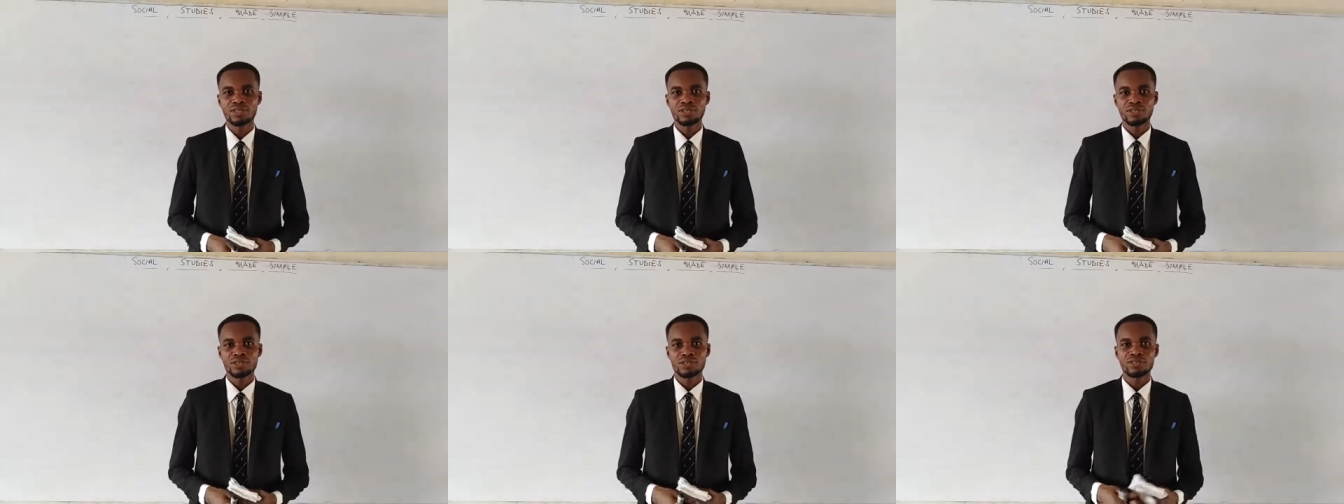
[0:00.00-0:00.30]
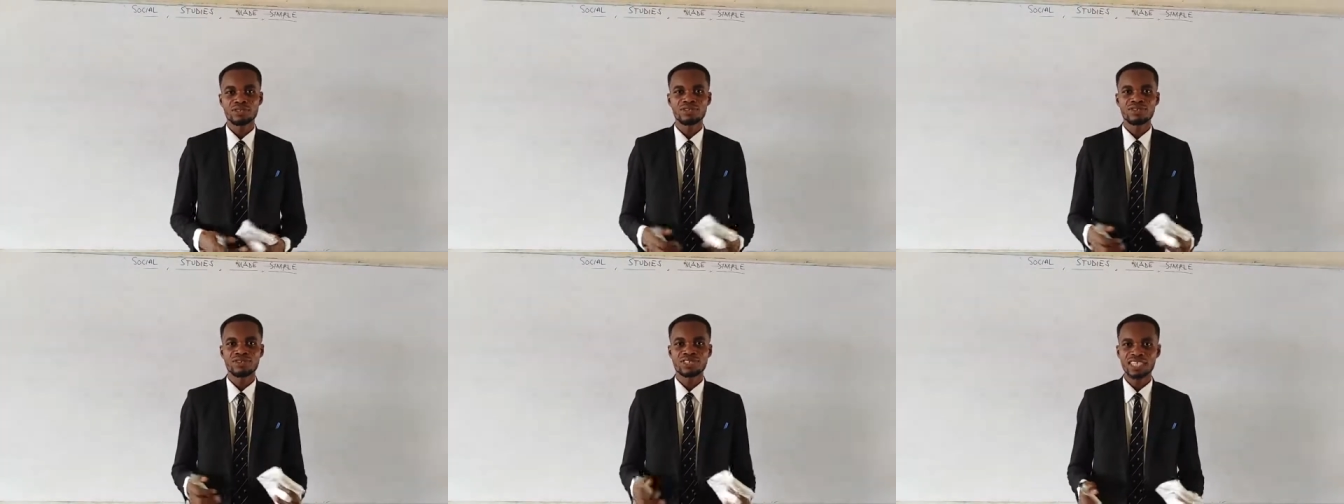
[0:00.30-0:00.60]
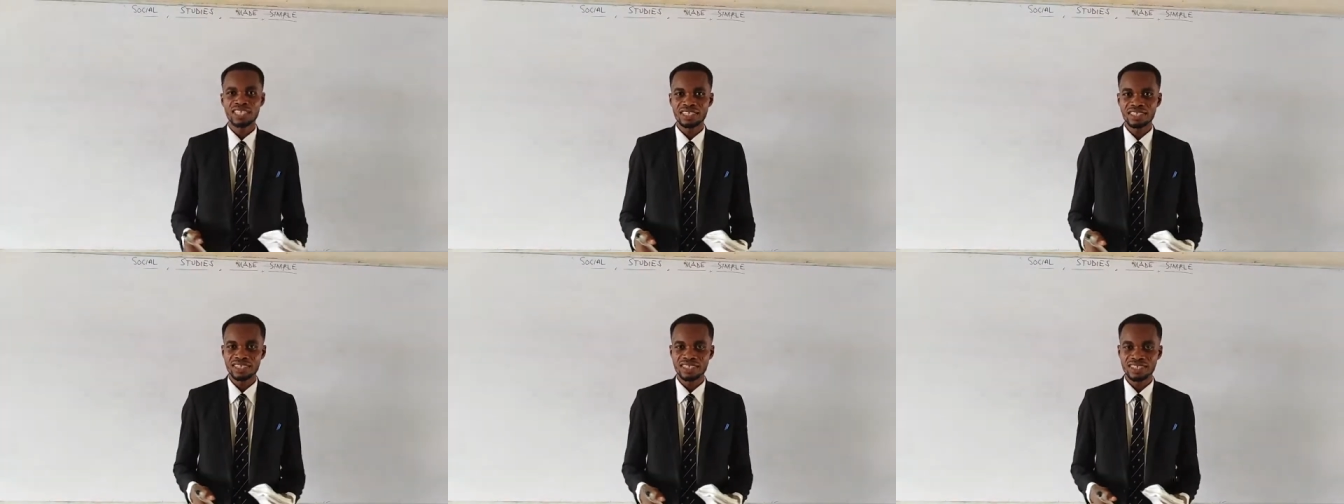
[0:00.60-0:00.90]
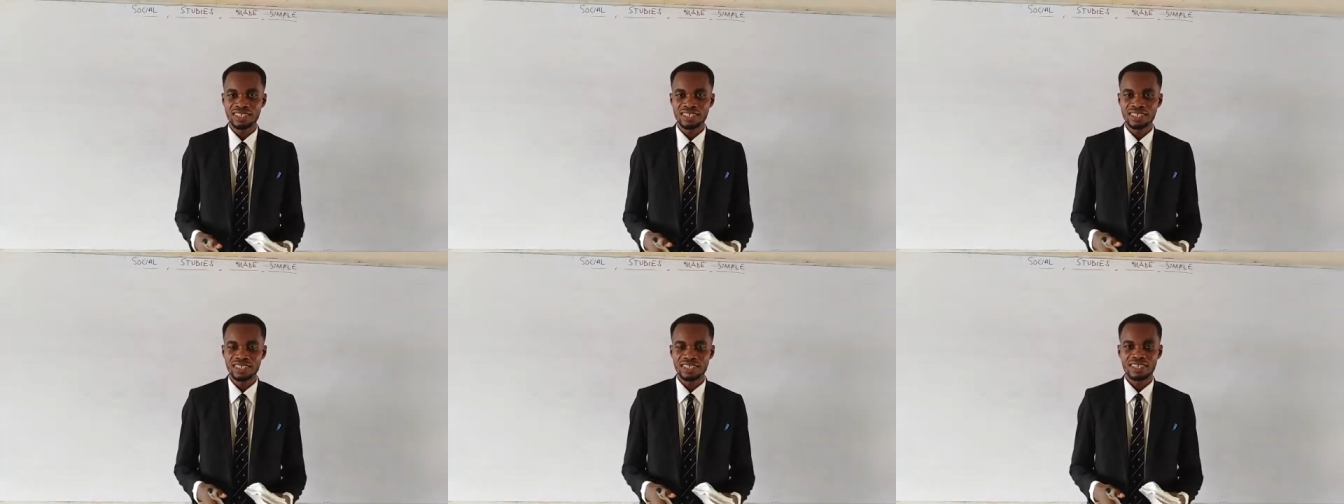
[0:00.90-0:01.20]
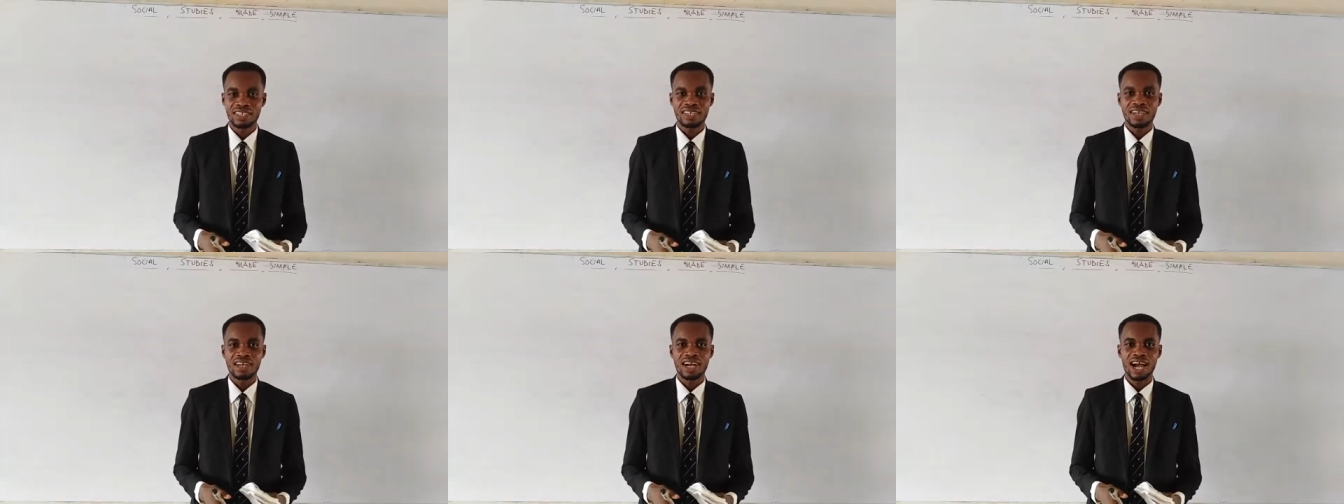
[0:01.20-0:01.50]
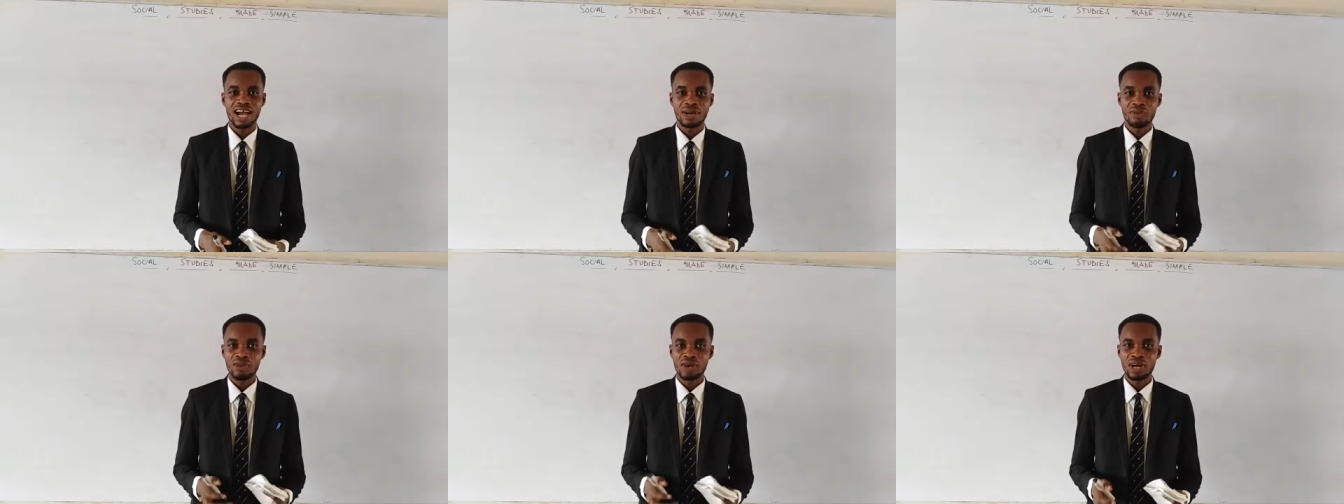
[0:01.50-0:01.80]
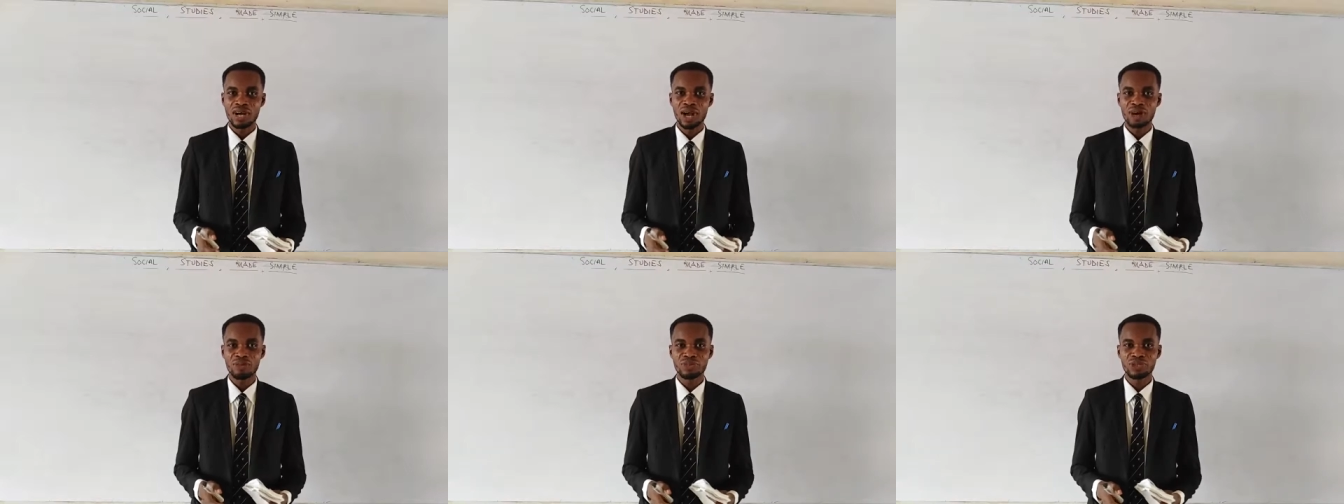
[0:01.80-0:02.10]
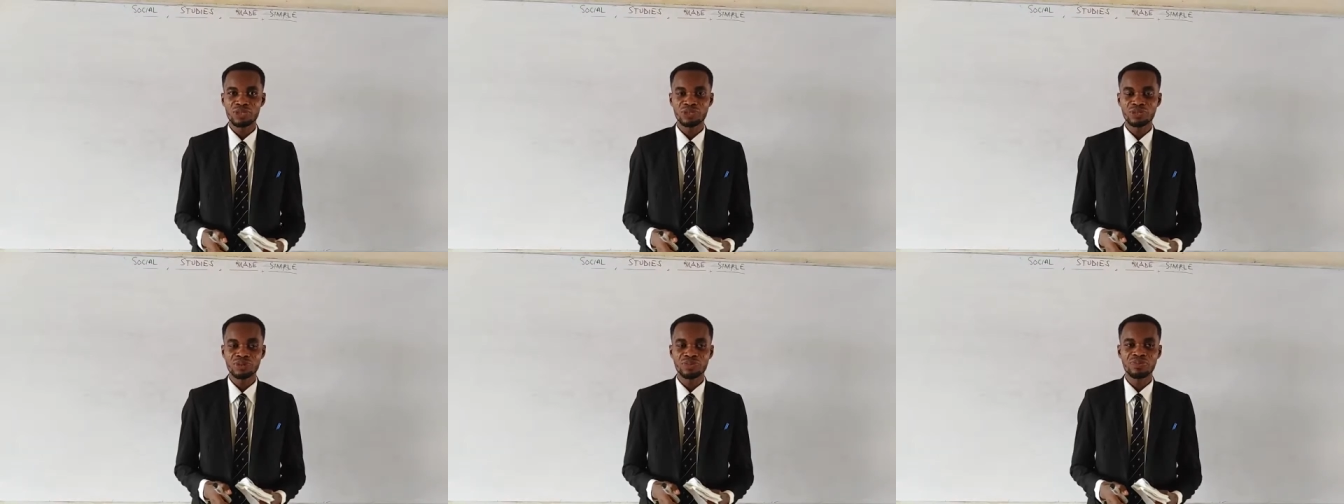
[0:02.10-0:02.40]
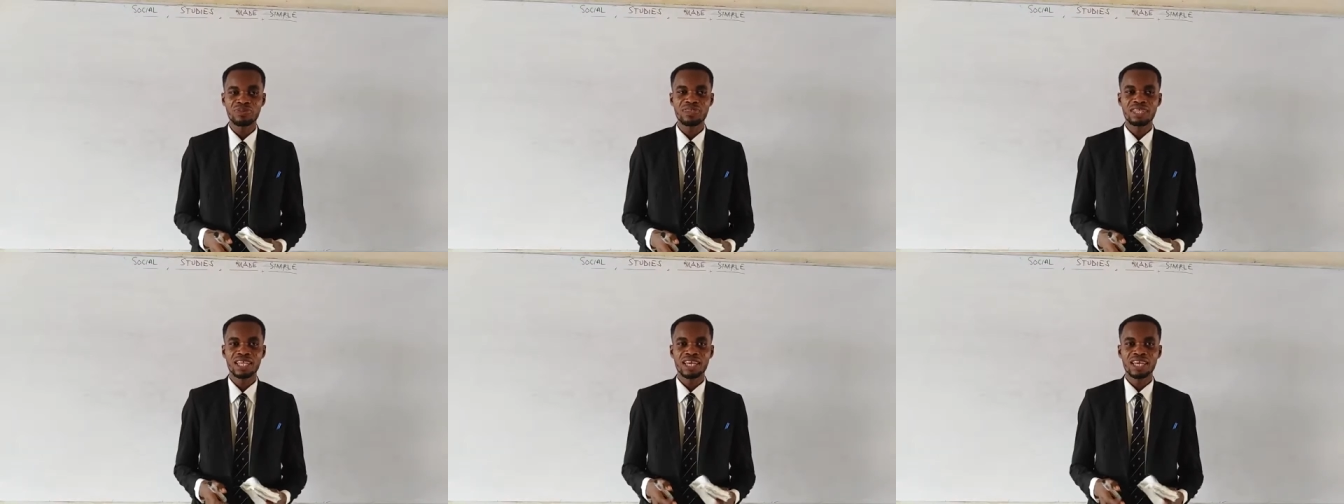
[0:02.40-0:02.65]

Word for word: So today, I welcome you.